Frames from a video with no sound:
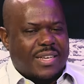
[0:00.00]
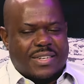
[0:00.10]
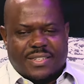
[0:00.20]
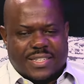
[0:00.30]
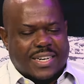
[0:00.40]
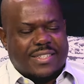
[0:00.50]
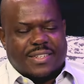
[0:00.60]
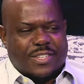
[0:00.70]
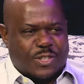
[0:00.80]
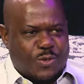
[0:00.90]
They
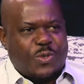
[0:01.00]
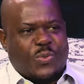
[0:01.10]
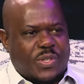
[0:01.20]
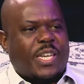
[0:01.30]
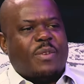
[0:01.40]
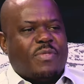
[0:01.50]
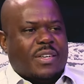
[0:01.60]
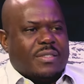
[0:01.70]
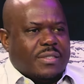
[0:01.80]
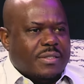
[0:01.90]
rejected the truth which came
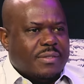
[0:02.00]
first.